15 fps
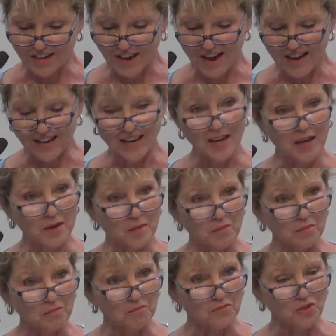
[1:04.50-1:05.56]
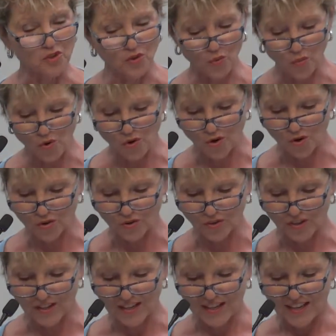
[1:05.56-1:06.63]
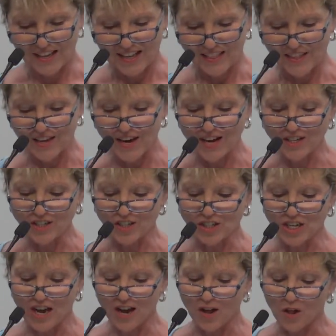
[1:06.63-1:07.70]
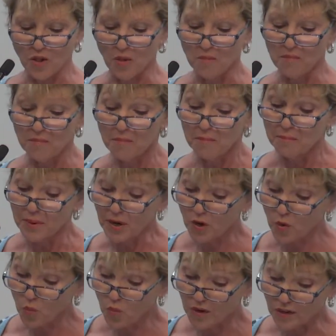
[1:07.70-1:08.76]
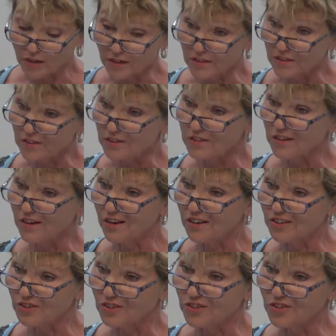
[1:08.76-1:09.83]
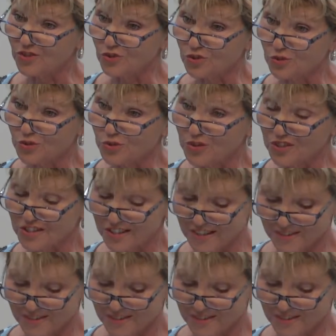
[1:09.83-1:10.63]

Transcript: I came to the world, that I shall bear witness unto the truth.